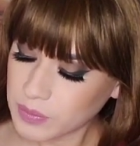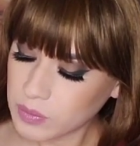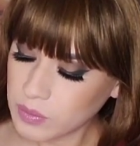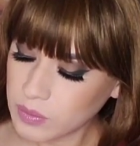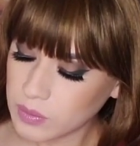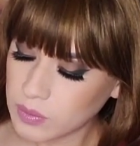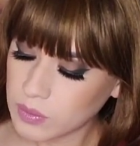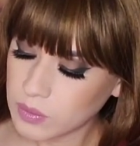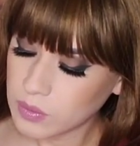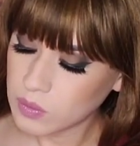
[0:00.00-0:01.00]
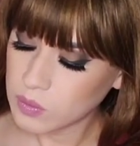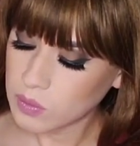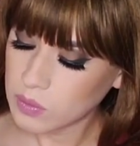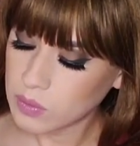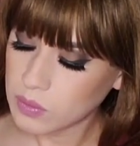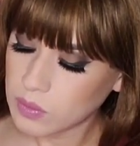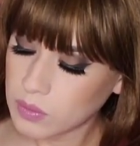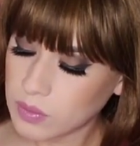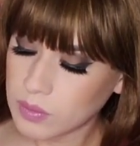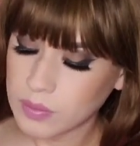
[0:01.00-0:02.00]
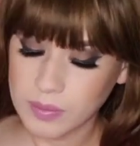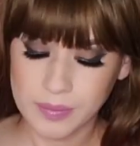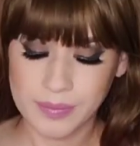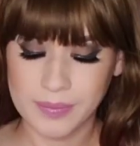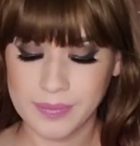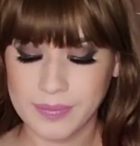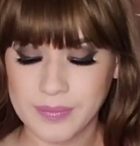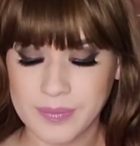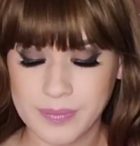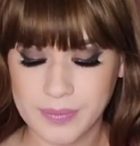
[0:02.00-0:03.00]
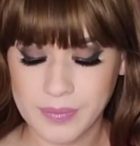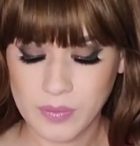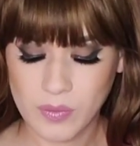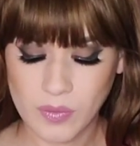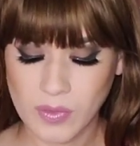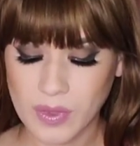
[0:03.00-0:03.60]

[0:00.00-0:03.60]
Nobody speaks.